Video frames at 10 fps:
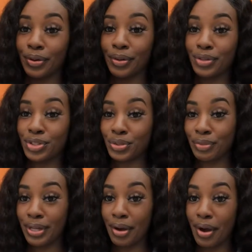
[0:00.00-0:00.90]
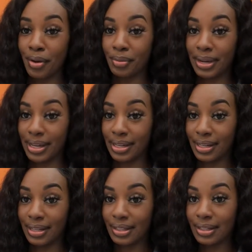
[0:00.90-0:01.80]
on the tree
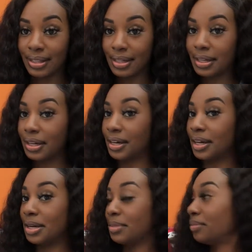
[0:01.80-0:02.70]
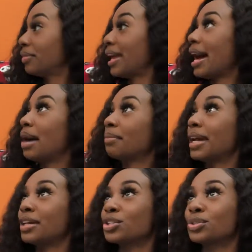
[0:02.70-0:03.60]
already um, that I'm
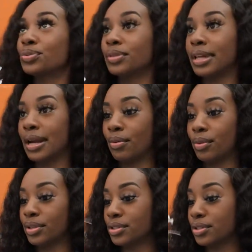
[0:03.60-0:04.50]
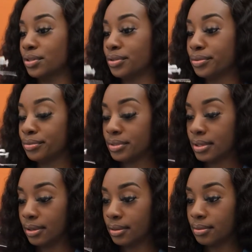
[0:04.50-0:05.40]
not sure that I want to use
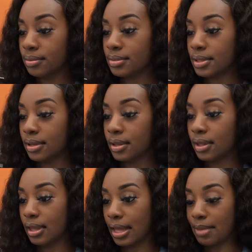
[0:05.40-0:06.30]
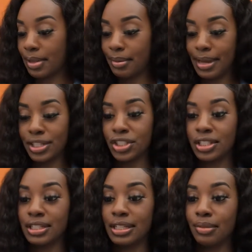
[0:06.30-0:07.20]
those. And maybe I should
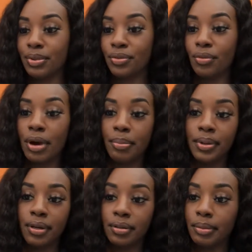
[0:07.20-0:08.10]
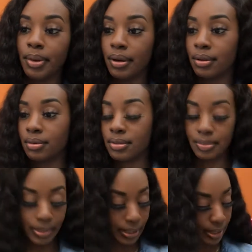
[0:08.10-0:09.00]
have did it before I put on the balls,
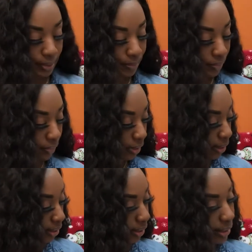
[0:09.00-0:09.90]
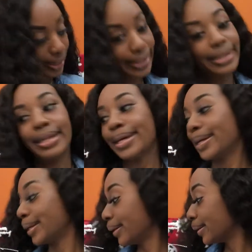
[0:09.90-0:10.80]
but
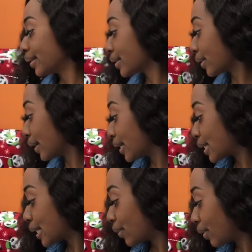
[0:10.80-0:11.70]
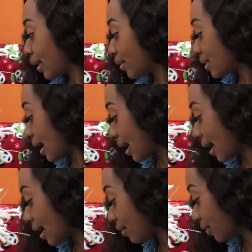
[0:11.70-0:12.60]
yeah. So let's see what else I have